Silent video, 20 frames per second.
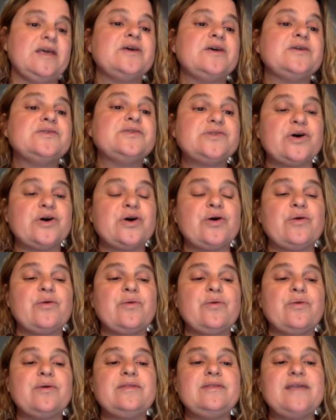So
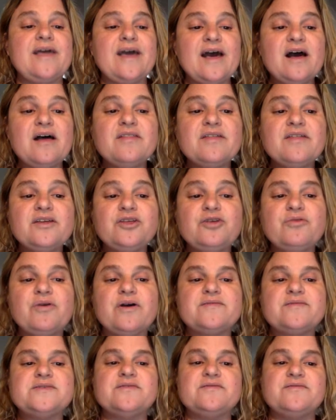now that you
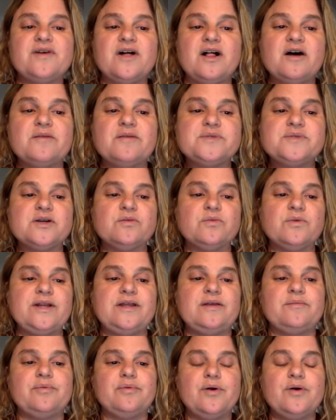have developed a
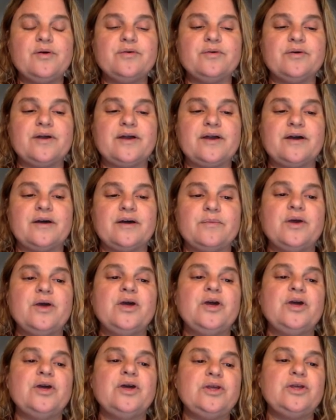reading program
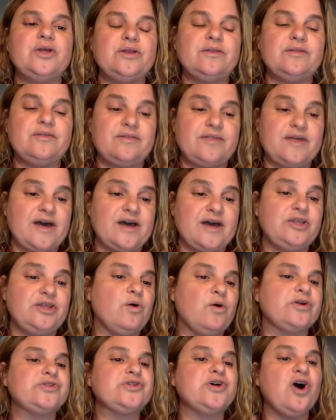that you
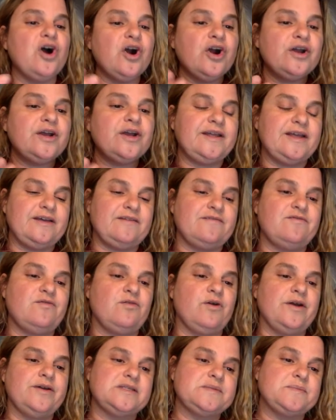are targeting
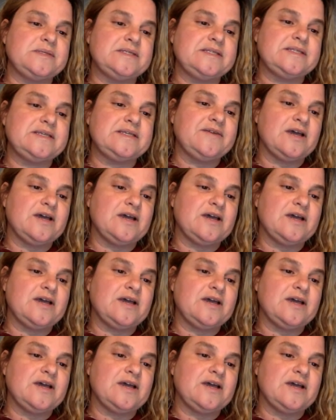for a specific